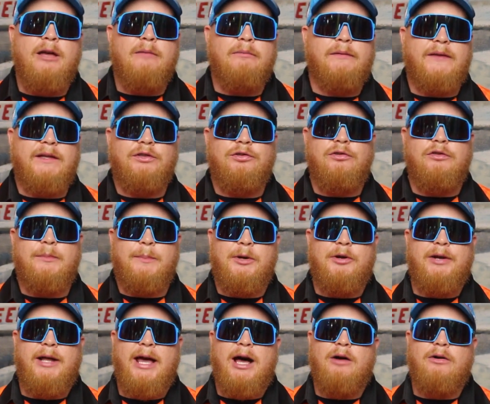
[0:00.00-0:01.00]
but they do the
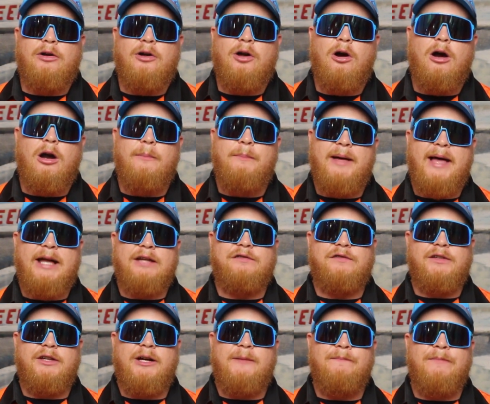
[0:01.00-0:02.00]
burnout, car
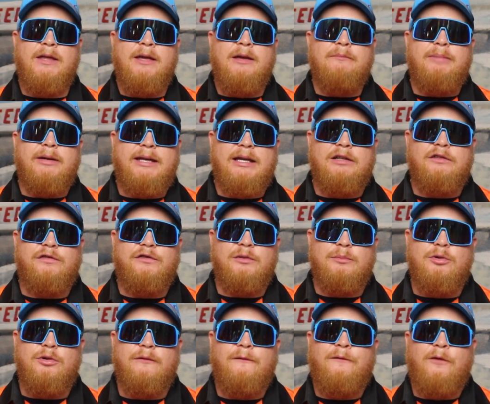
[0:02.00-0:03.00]
backs up, begins
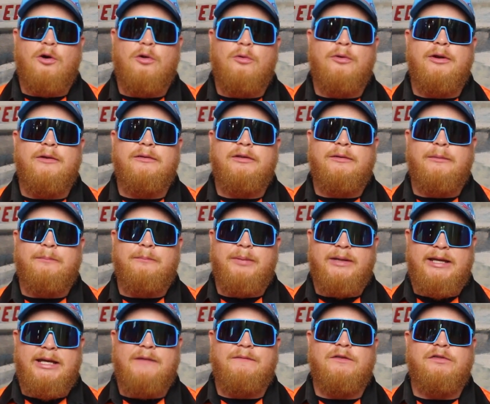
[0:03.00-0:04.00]
to move forward to
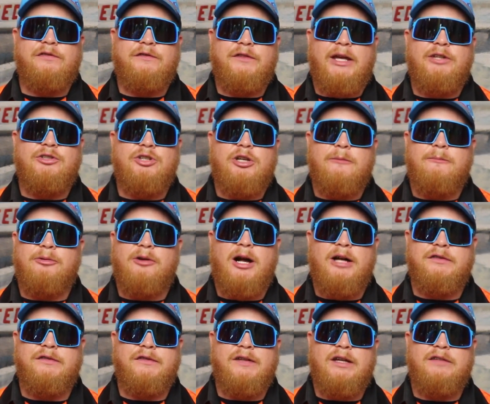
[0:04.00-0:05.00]
begin the staging
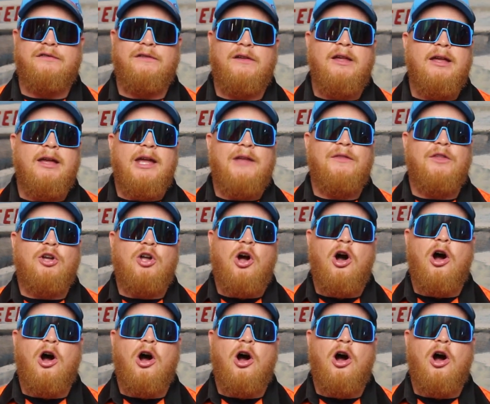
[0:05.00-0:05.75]
process, and the